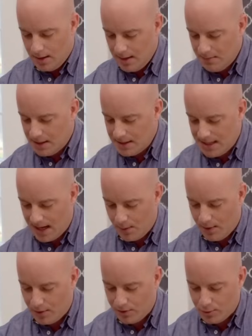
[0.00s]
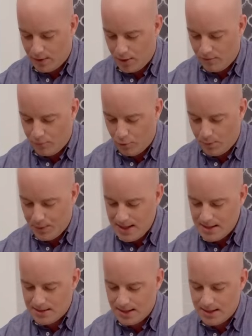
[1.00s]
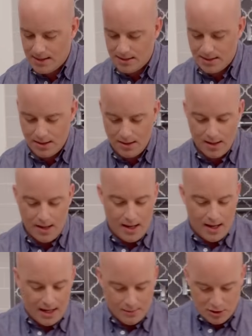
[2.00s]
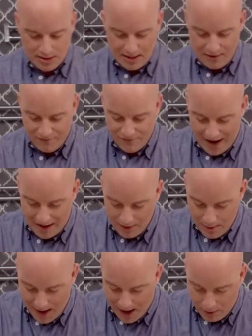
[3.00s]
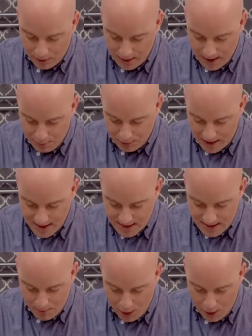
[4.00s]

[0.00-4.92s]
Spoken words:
I'm going to take about 3 or 4 pieces. And I'm just going to fan them out and place them